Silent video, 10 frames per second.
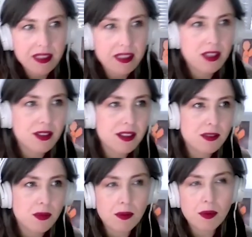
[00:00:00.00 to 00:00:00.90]
just curious
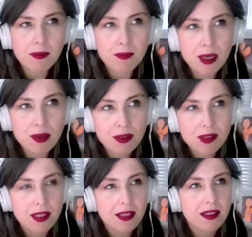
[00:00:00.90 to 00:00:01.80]
what
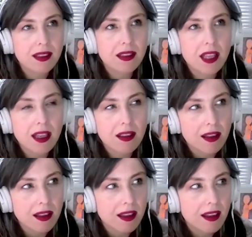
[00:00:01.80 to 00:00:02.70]
minerals in the clay
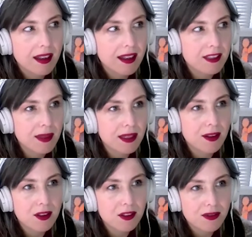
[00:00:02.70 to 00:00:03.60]
that, because my
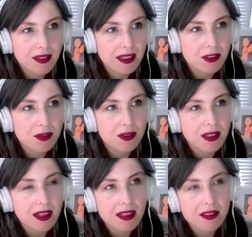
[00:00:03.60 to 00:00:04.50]
knowledge of natural
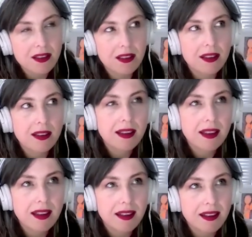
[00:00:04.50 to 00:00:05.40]
dyes and
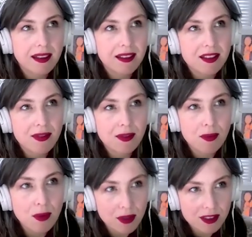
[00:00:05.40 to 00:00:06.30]
different
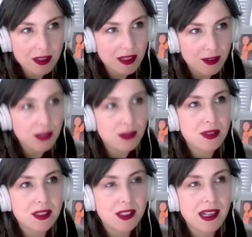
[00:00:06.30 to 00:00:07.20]
mordants that are used
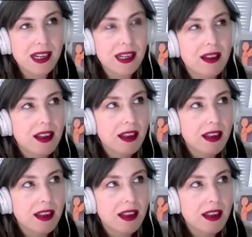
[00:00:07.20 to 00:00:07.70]
in dyeing,